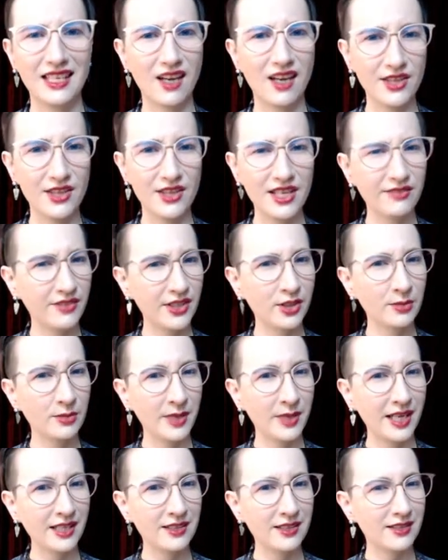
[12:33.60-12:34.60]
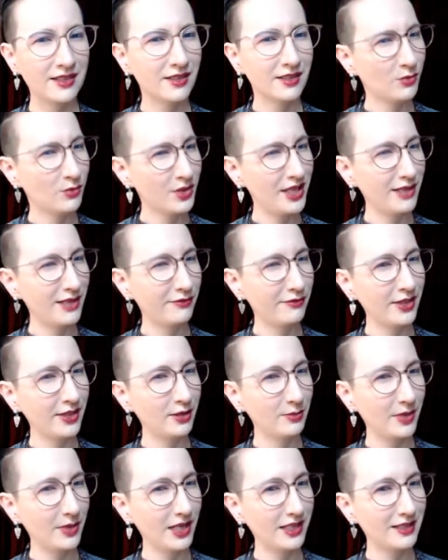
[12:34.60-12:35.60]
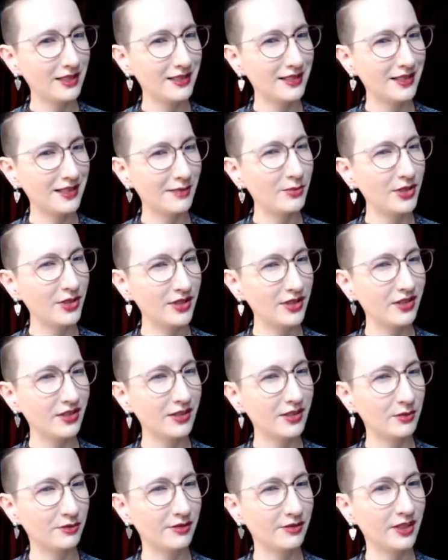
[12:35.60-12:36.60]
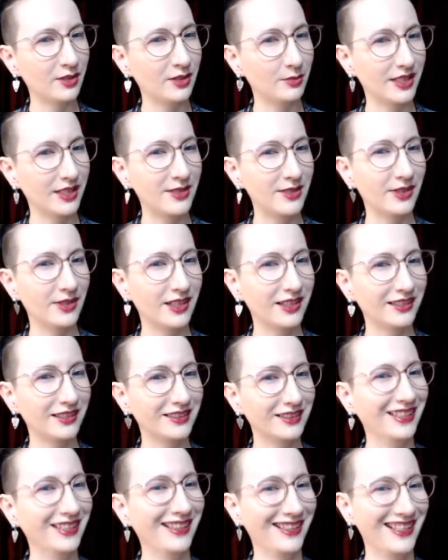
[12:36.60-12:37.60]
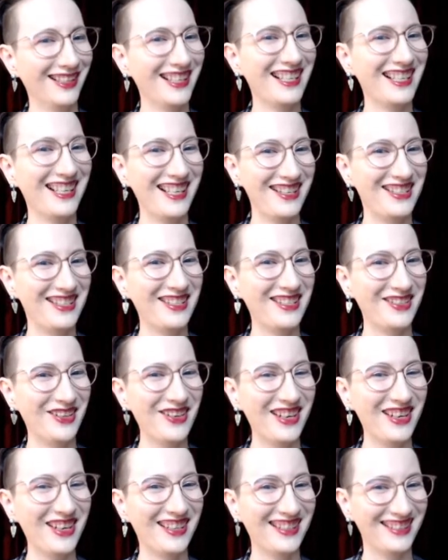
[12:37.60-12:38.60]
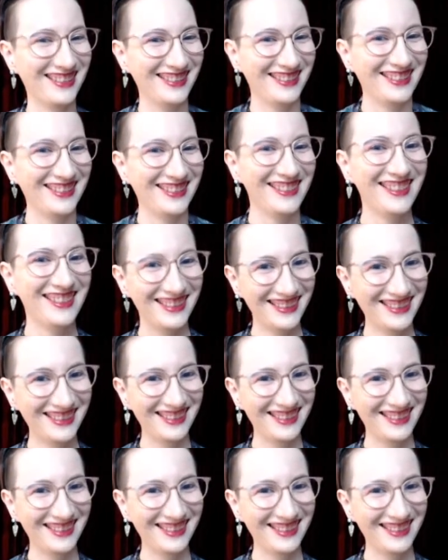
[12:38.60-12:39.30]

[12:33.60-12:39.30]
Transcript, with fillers: he has painted. Finger paints? I'm pretty sure they were finger paints, right? No, like he,